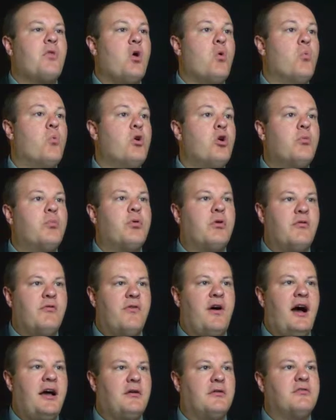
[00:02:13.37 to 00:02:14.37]
will
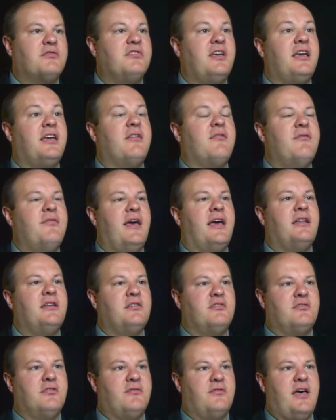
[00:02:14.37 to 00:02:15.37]
providers take
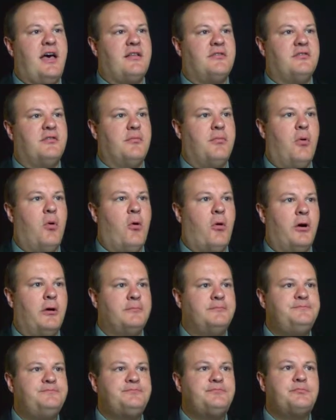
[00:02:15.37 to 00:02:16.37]
advantage of that
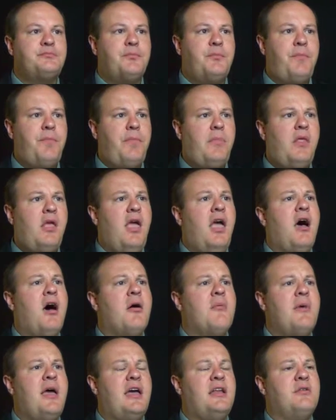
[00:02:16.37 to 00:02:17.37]
support
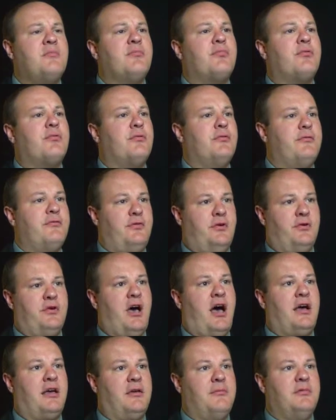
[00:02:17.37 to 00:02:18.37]
and improve their
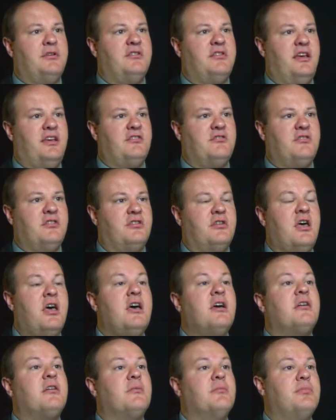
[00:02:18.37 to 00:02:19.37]
documentation
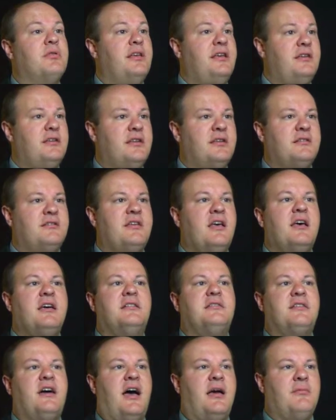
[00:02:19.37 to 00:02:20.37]
completeness,
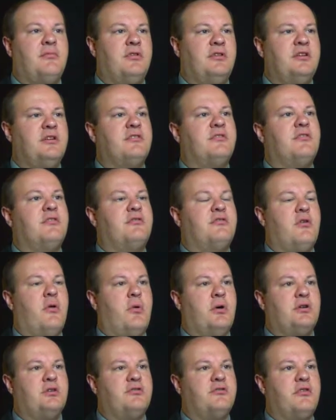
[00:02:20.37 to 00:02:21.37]
timeliness, so
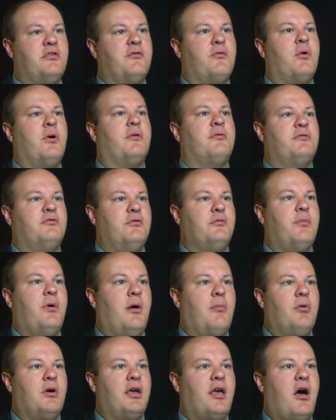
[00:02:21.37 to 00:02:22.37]
on and so forth to
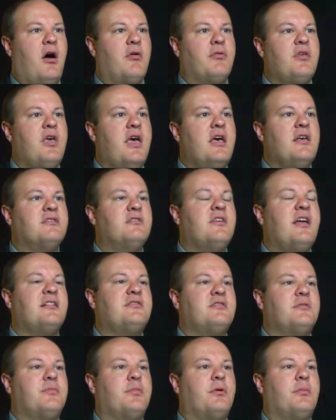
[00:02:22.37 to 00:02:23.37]
public health. So that's
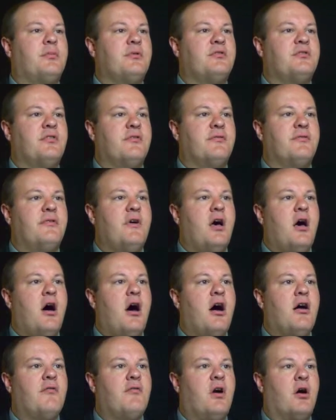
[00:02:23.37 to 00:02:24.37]
the purpose
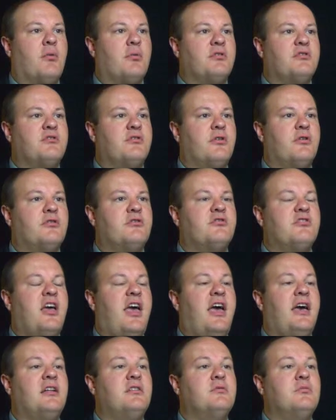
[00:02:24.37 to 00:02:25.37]
of our research,
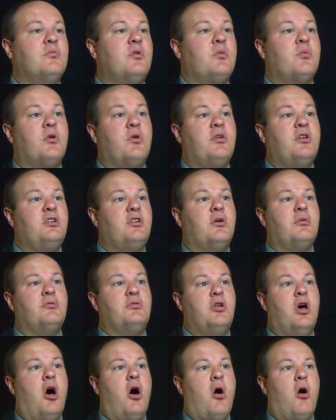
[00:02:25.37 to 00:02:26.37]
and we really don't
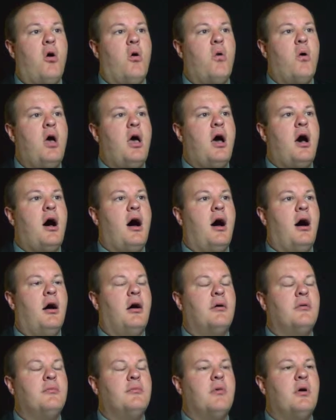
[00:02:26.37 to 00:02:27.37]
know
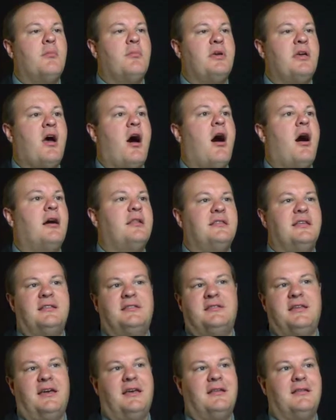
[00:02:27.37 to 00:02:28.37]
beyond
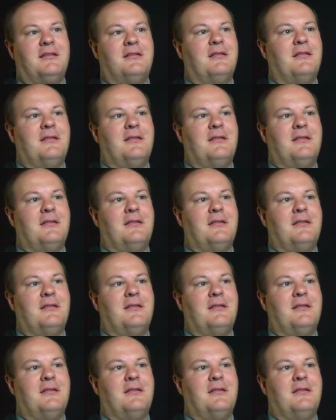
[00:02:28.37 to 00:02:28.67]
that they